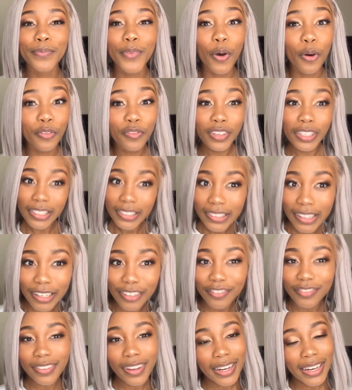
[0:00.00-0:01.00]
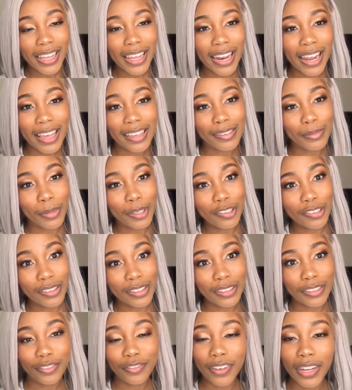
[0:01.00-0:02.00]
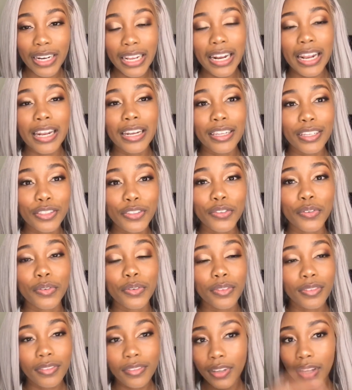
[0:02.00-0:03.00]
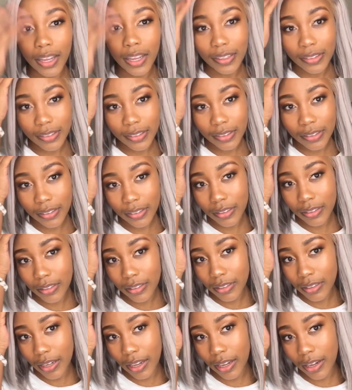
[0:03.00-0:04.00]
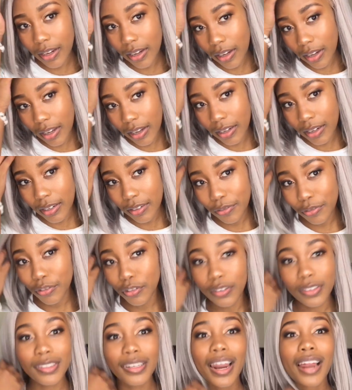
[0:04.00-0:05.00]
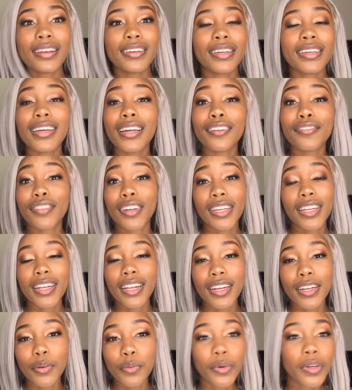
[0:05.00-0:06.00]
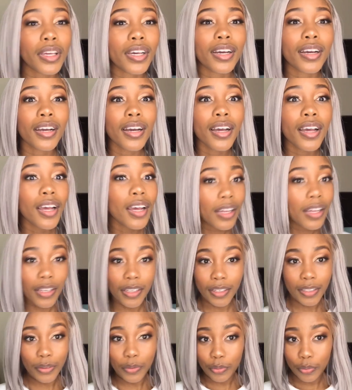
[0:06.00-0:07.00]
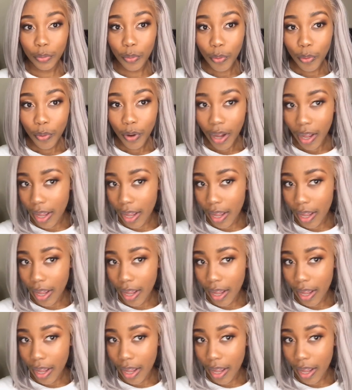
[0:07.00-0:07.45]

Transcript: Hopefully this unfanele as much as infanele lento, guys. Like, and who knows, kata iyanfanele le week. No.